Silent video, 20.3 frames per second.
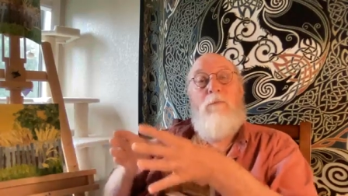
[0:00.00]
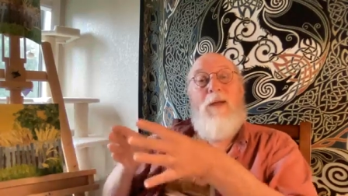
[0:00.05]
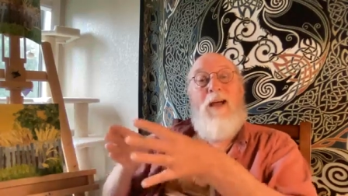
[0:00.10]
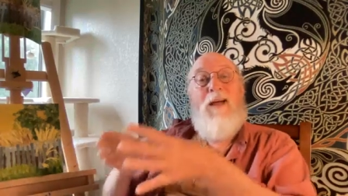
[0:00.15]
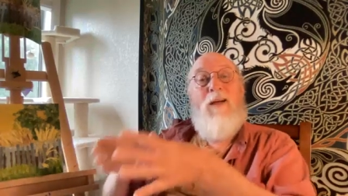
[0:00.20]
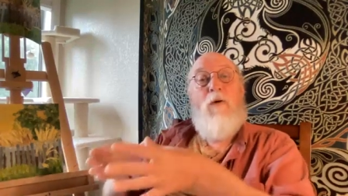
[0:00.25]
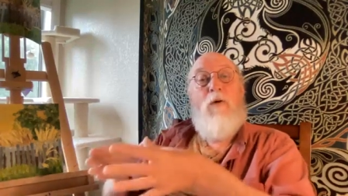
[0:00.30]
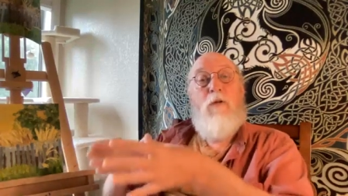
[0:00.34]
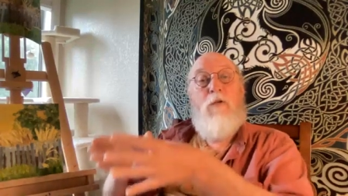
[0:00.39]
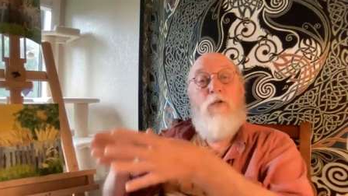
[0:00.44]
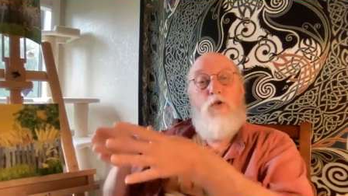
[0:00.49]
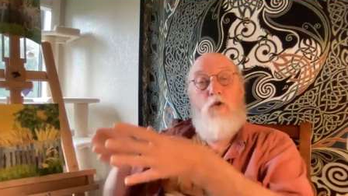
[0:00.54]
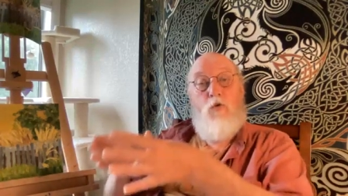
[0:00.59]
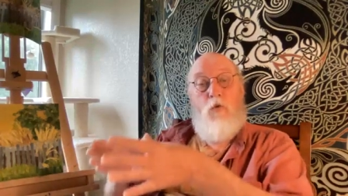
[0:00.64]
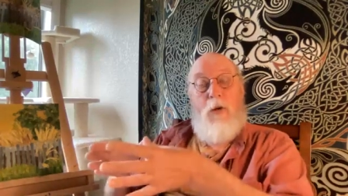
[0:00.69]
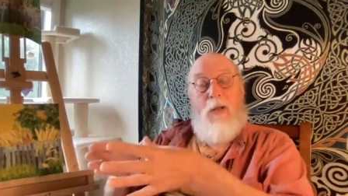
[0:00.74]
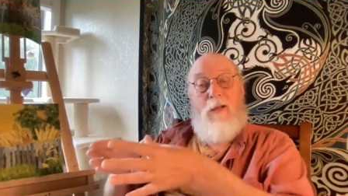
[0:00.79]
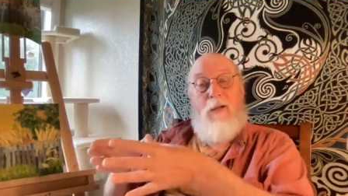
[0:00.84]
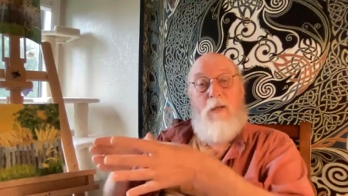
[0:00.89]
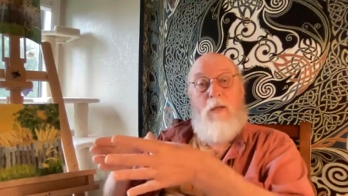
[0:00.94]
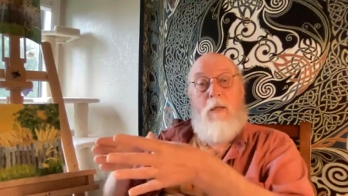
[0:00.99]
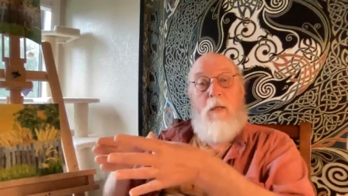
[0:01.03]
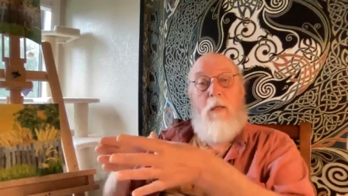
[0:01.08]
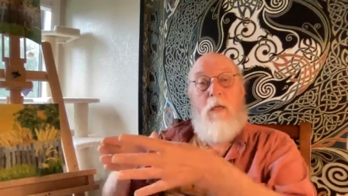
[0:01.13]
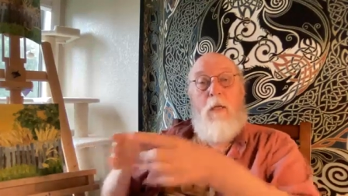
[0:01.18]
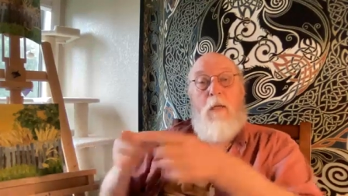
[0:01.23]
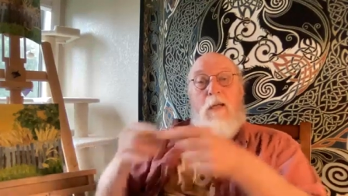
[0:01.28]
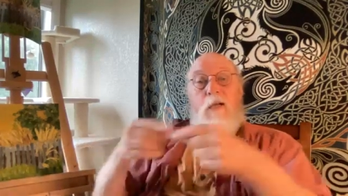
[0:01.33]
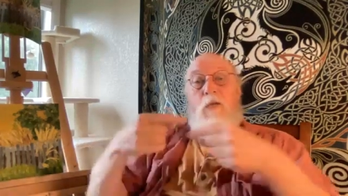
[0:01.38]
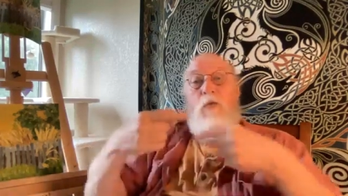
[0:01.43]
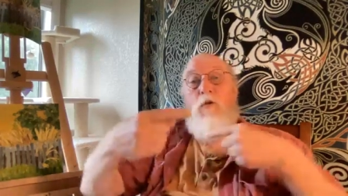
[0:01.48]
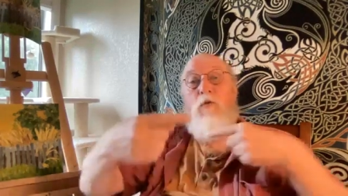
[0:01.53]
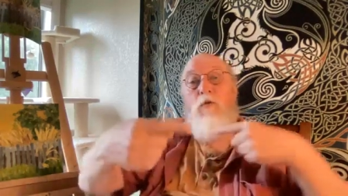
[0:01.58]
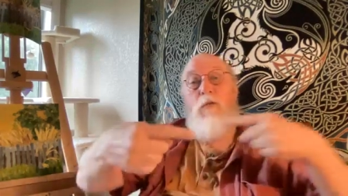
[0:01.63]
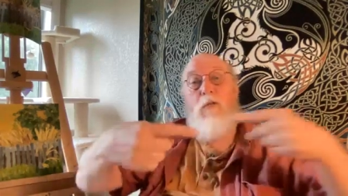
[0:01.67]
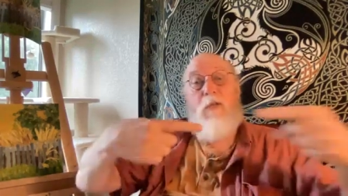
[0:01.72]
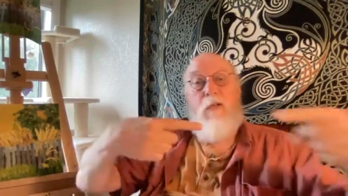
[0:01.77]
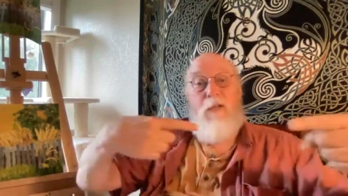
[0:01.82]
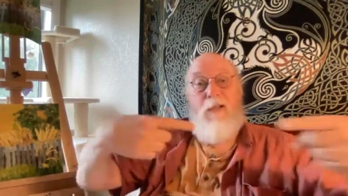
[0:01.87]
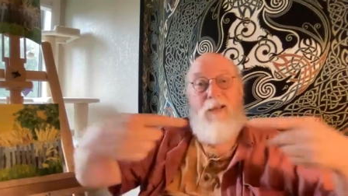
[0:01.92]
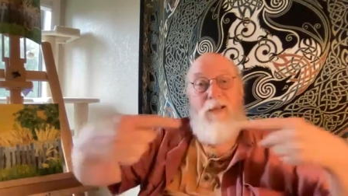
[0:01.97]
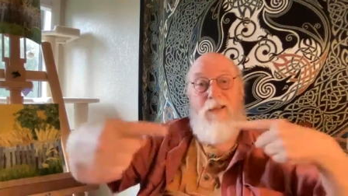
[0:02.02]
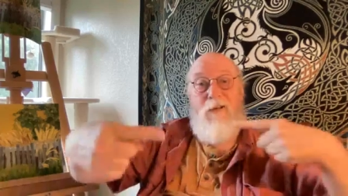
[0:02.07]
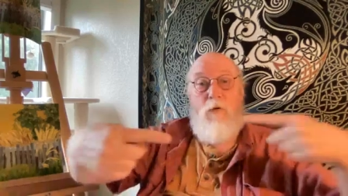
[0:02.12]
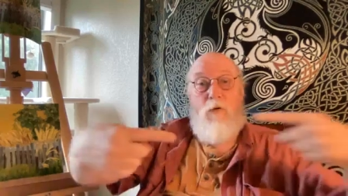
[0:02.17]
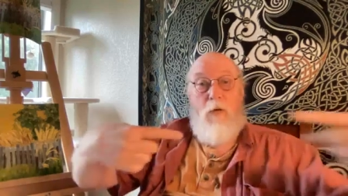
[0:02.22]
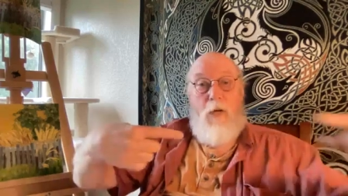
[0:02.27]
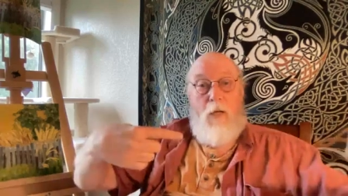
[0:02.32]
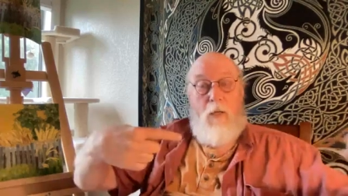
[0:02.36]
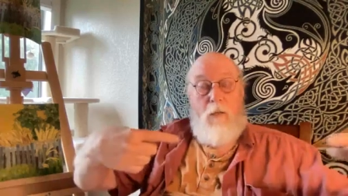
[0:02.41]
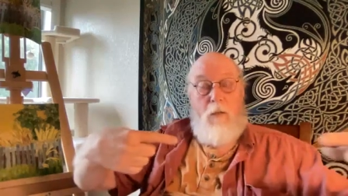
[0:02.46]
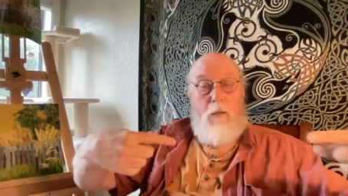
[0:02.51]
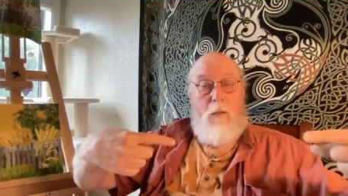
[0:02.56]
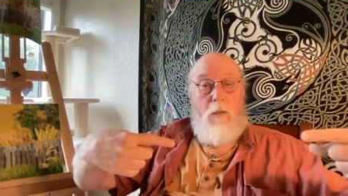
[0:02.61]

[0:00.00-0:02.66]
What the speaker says: parent training using the internet.